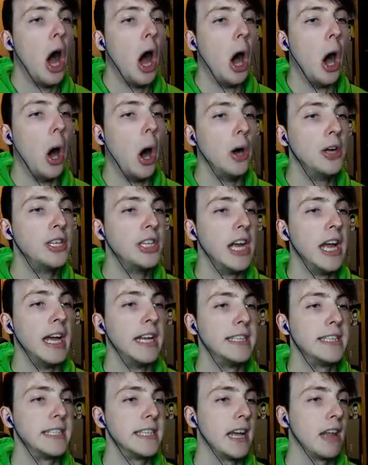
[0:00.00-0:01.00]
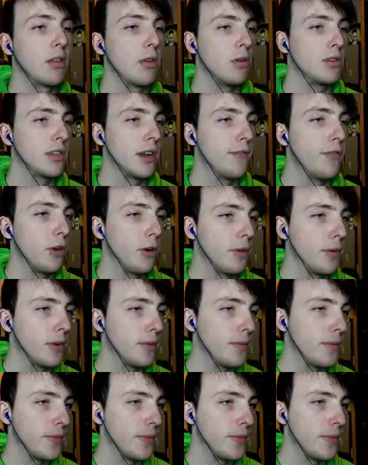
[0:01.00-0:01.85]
Oh, shit. I thought he was going to fall.